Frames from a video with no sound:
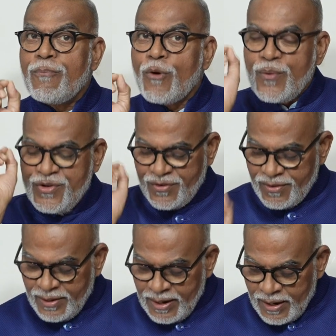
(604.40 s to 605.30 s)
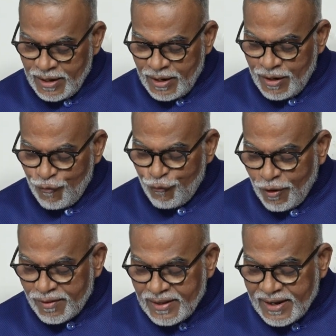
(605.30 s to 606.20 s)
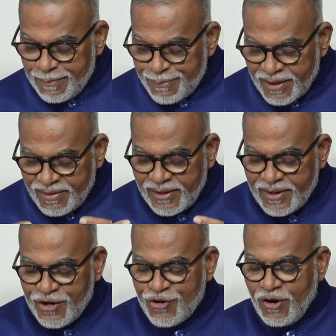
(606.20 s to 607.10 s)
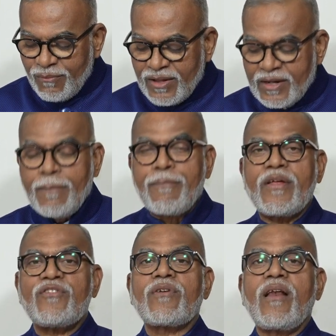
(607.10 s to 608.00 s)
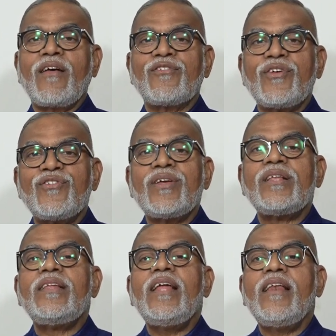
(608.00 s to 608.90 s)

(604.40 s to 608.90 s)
provision for the representation of the depressed classes in the